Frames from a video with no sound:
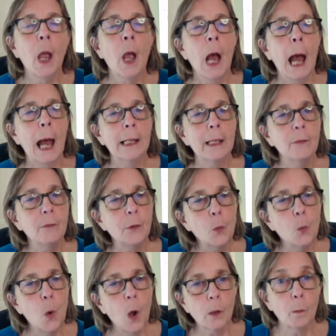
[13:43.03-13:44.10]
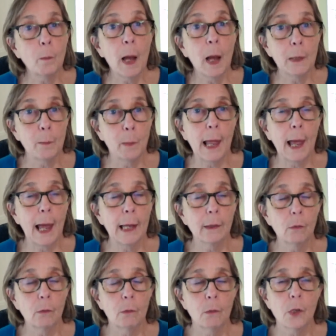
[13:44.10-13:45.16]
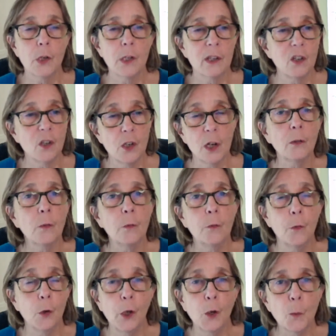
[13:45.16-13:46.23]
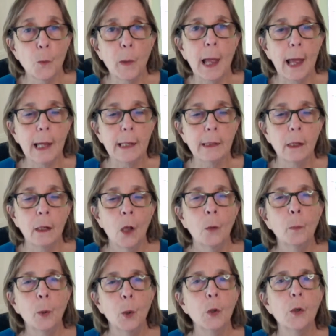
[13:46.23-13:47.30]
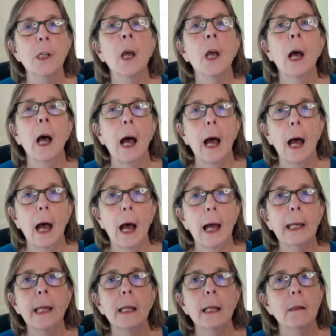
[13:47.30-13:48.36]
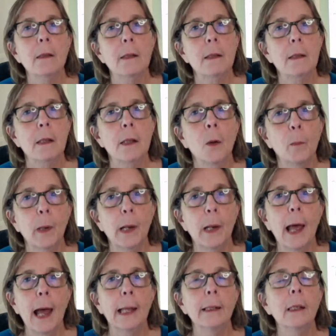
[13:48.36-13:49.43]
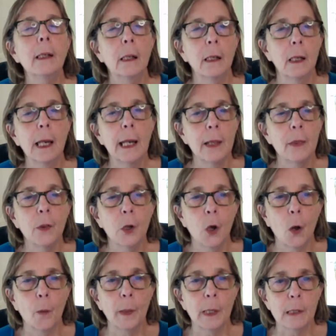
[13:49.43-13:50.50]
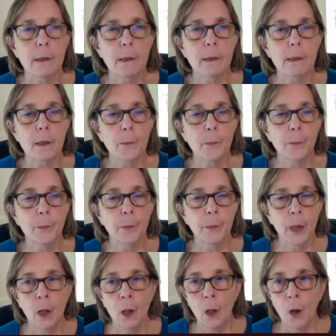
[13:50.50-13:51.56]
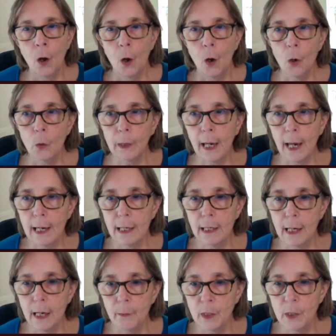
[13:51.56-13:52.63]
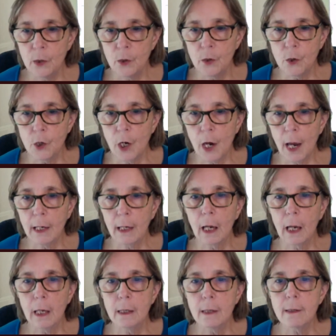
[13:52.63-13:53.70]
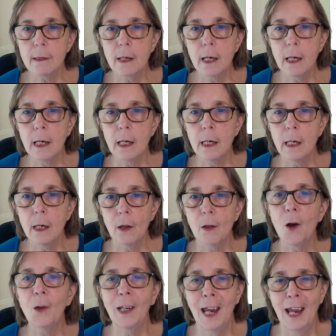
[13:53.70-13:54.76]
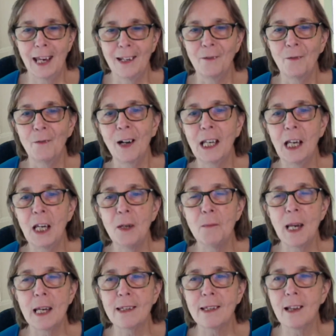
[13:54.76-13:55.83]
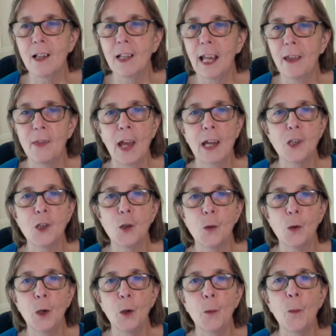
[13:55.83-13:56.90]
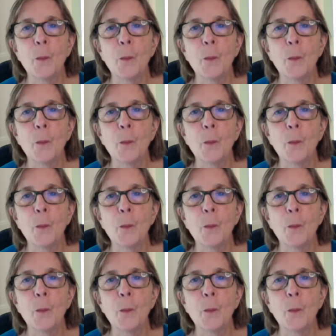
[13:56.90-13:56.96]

And if you want my plan, which is a done-for-you plan, put IELTS plan in the comments. Okay, let me just check and see. Okay, Rakib, yes, I'll get that to you.